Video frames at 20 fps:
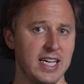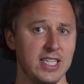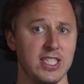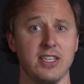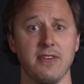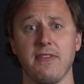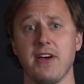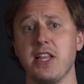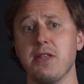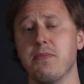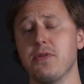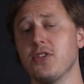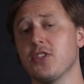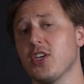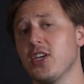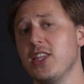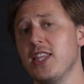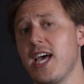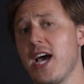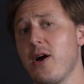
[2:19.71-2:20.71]
Developers
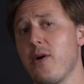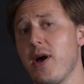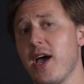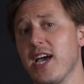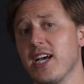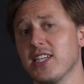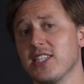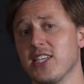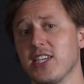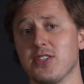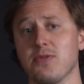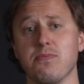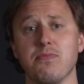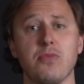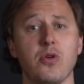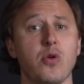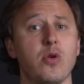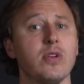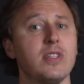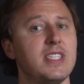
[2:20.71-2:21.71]
can now access
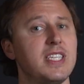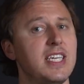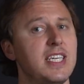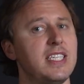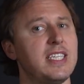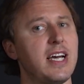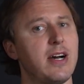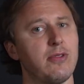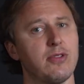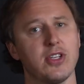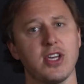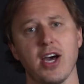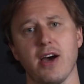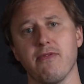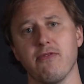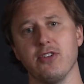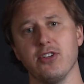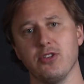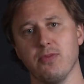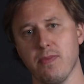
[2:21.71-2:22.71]
more detailed
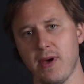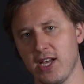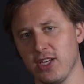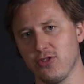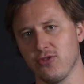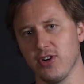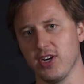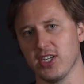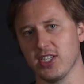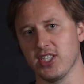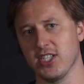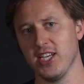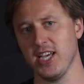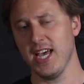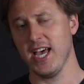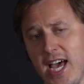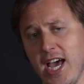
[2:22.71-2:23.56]
coverage metrics,